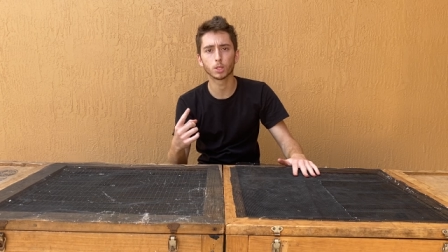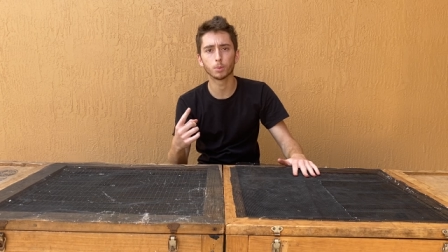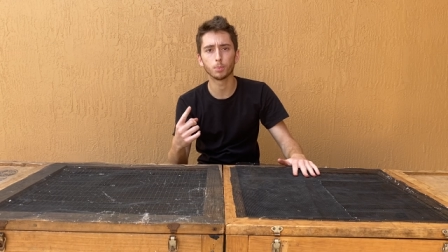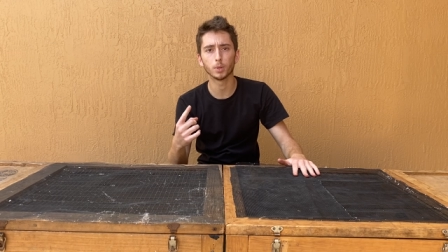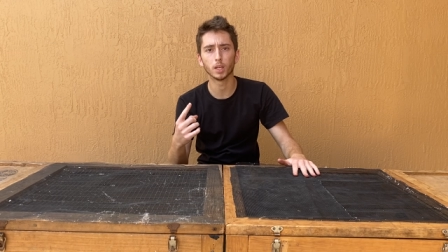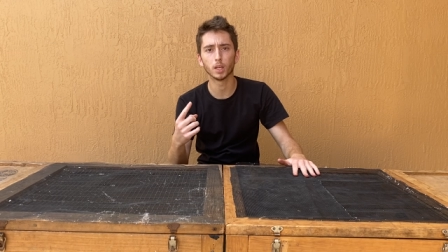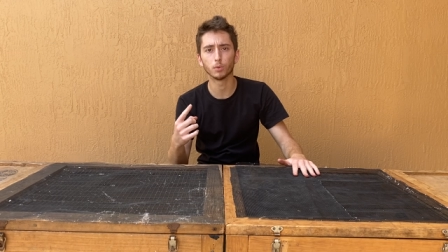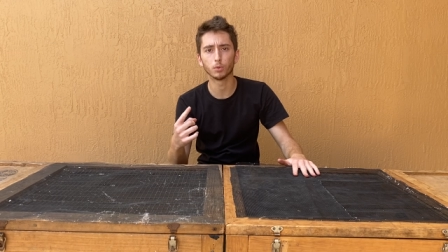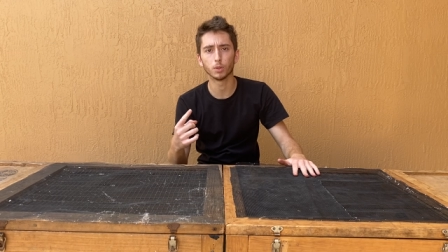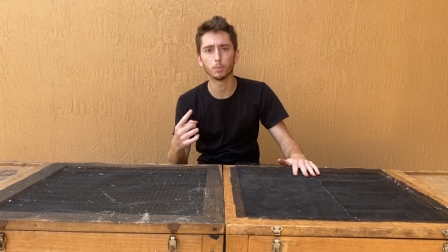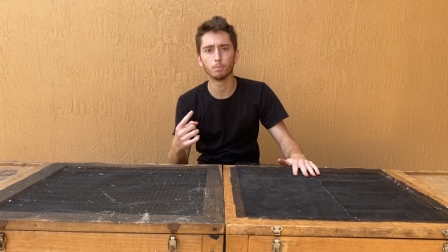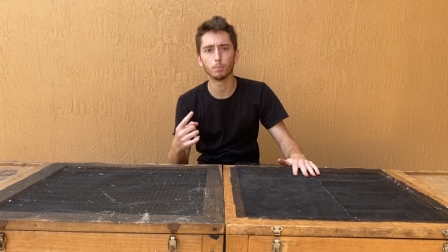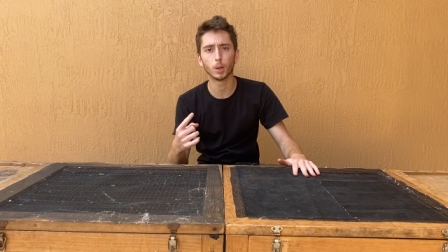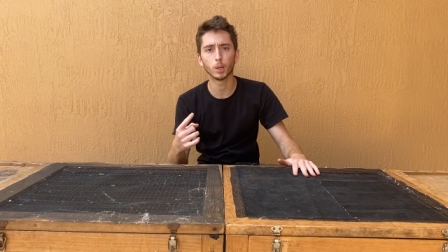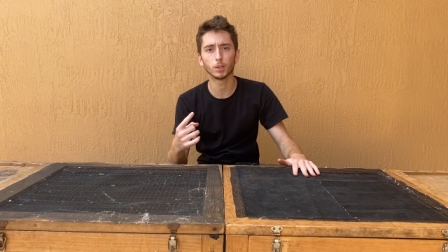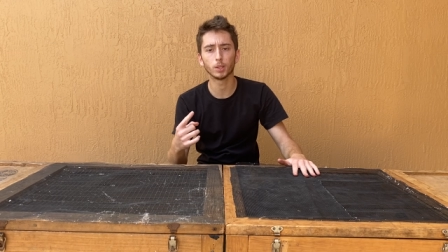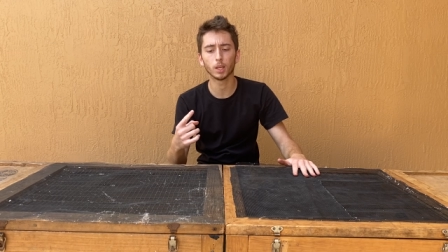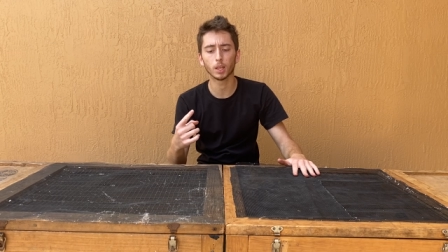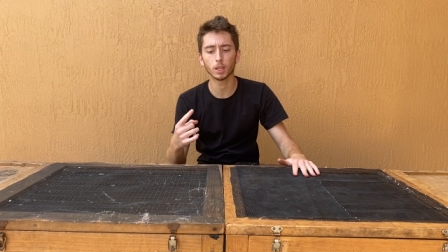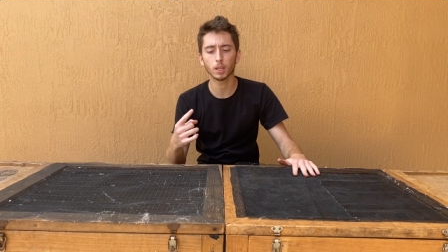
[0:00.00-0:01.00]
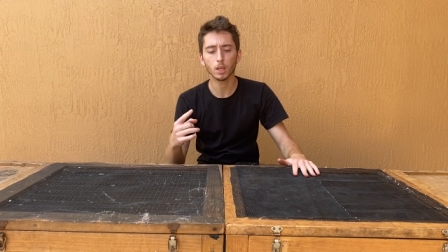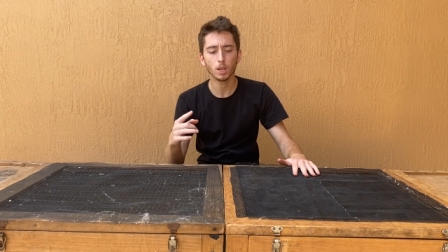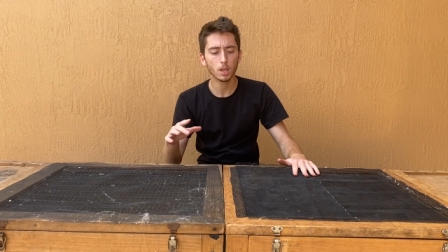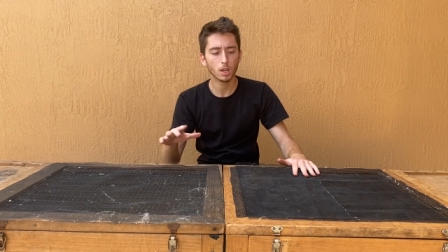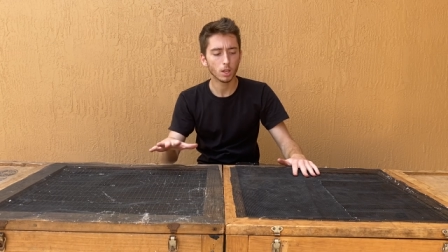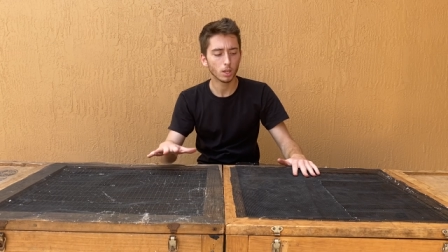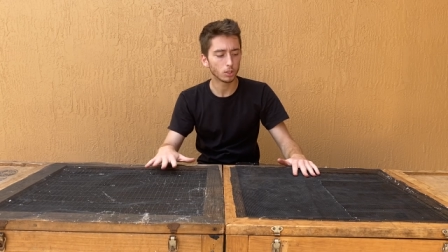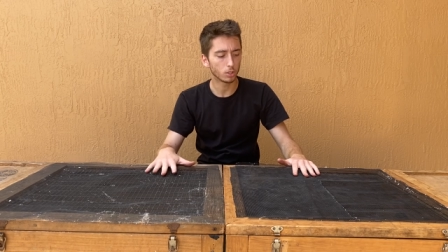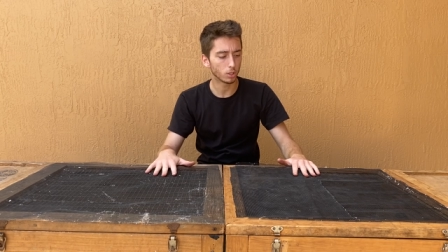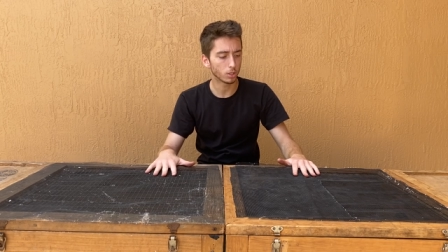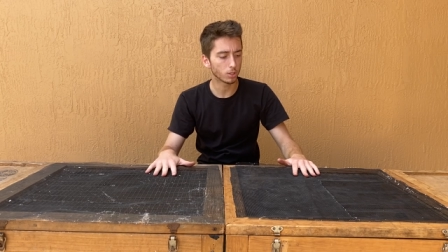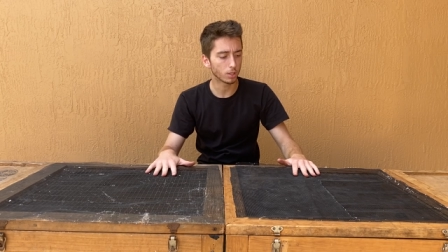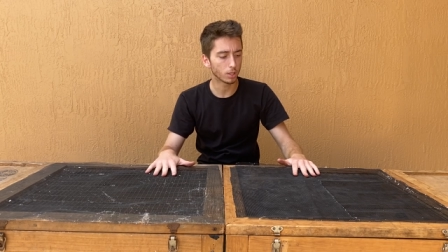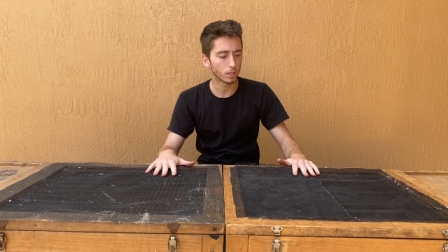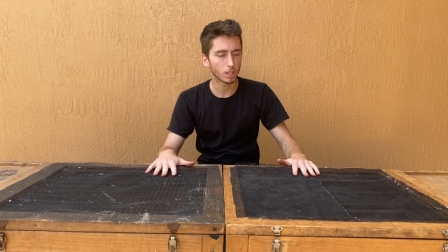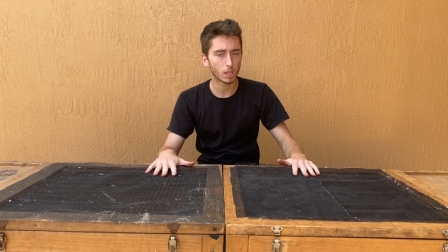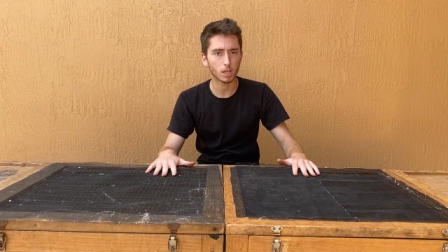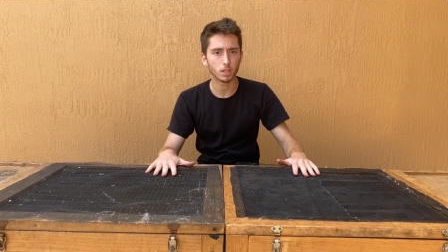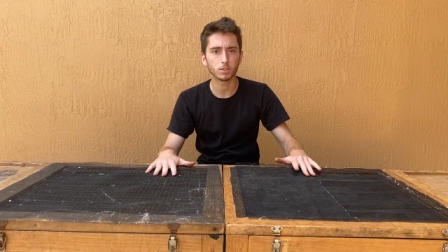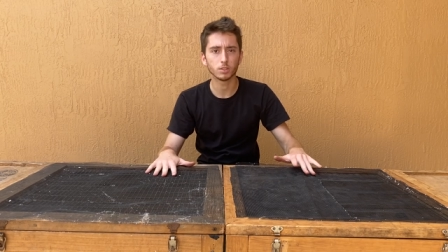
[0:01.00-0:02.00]
I'm shipping every Monday just
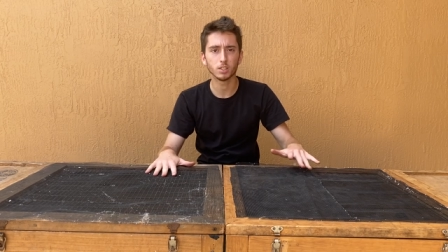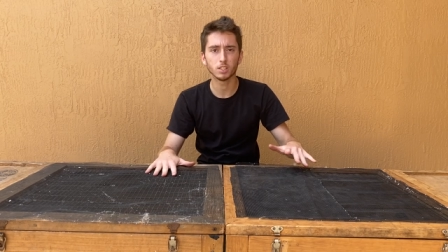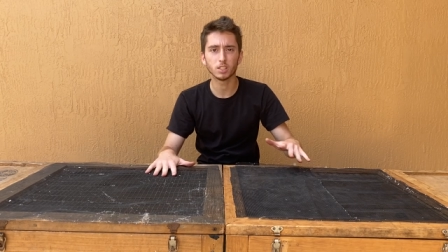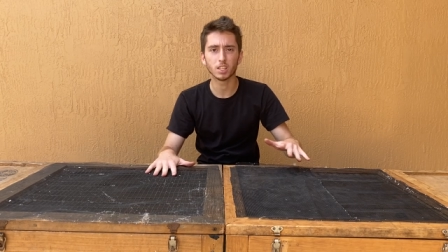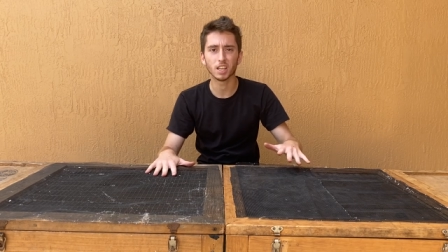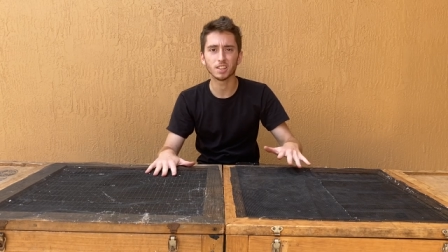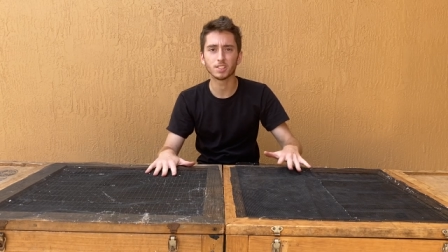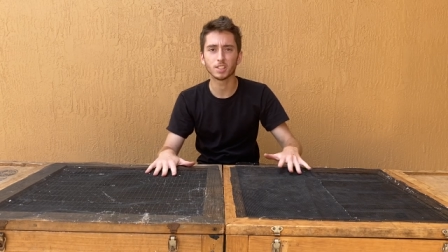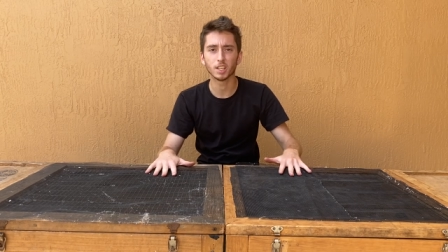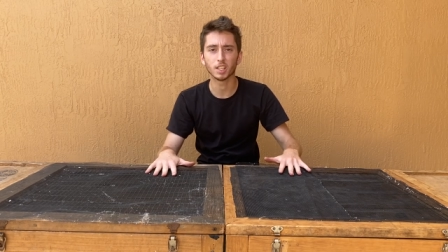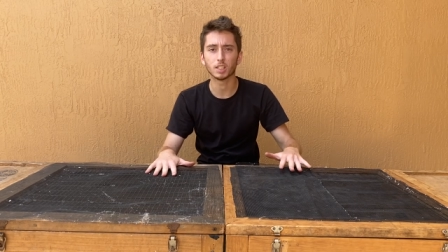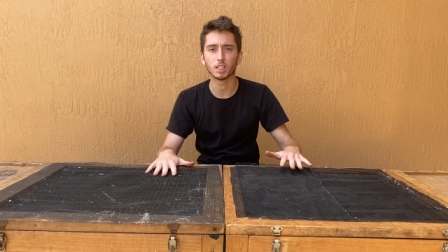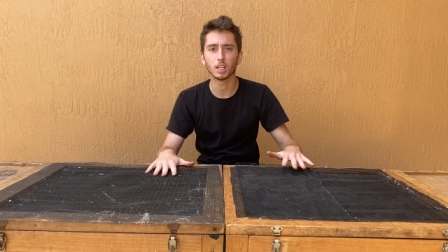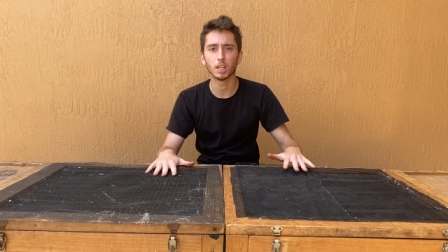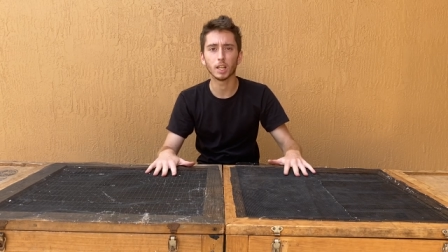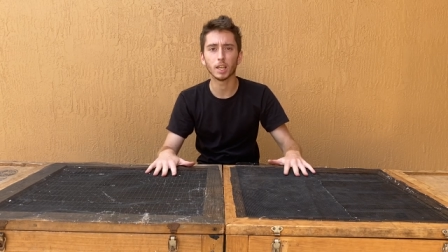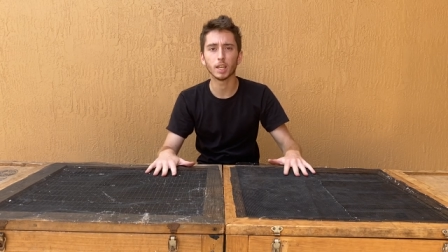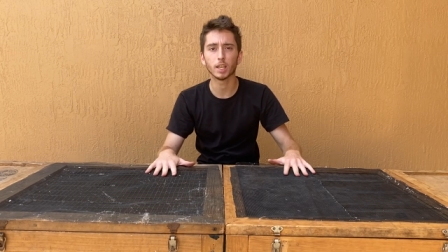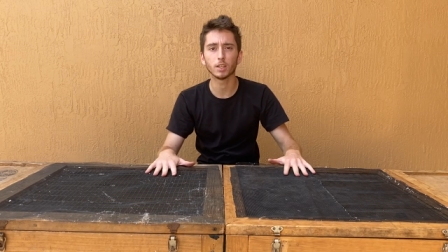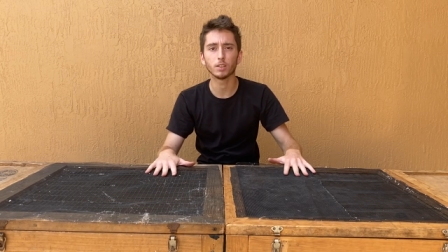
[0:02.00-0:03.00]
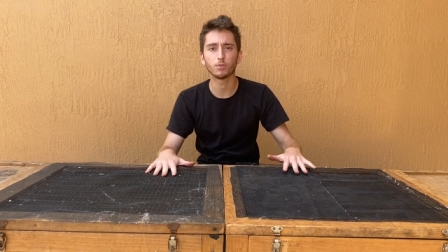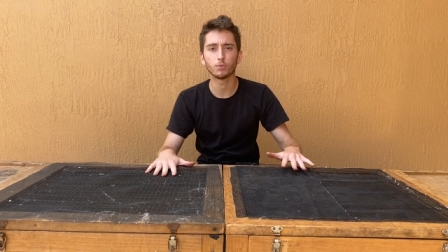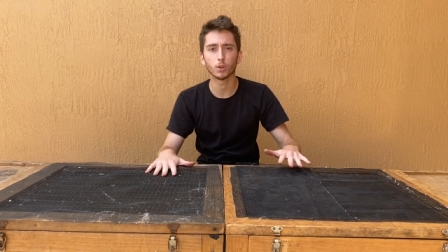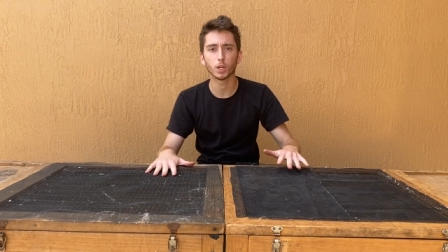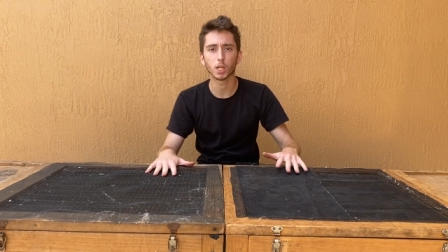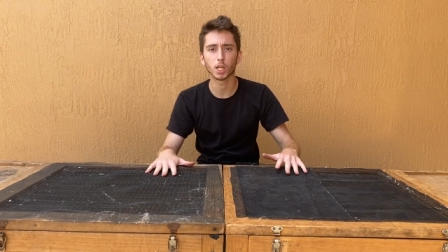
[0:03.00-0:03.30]
in case these guys get delayed.